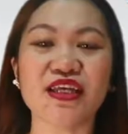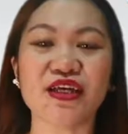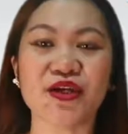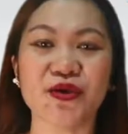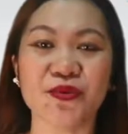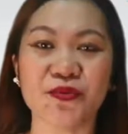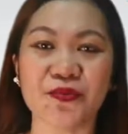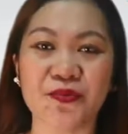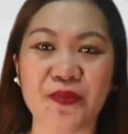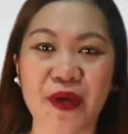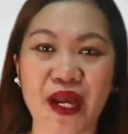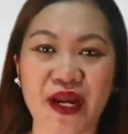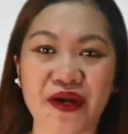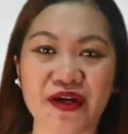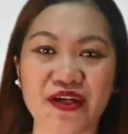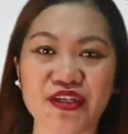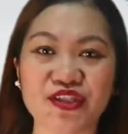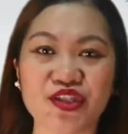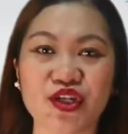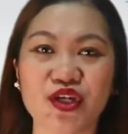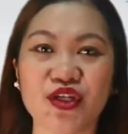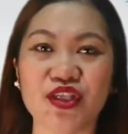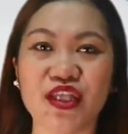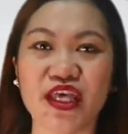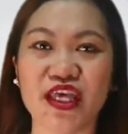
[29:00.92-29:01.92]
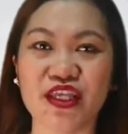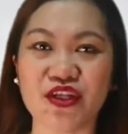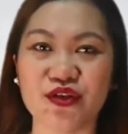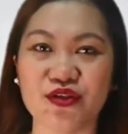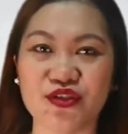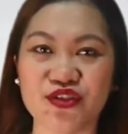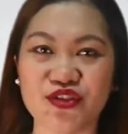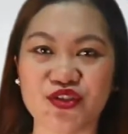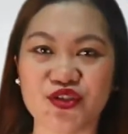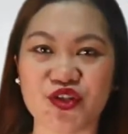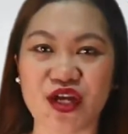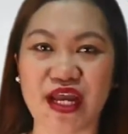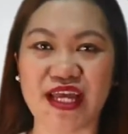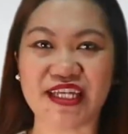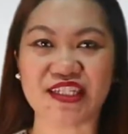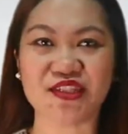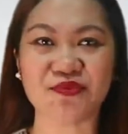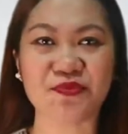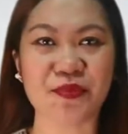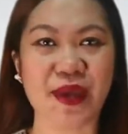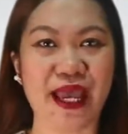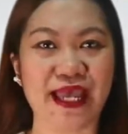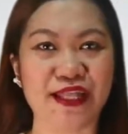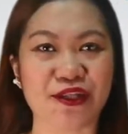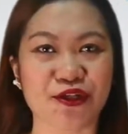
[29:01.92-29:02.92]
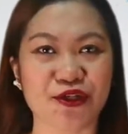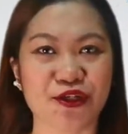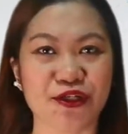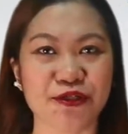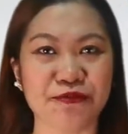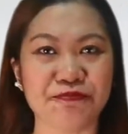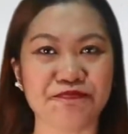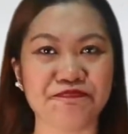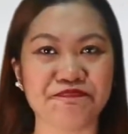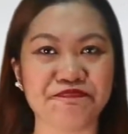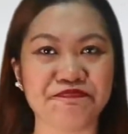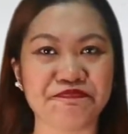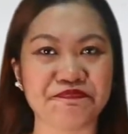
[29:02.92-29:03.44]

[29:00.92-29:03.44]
the comparison and contrast pattern.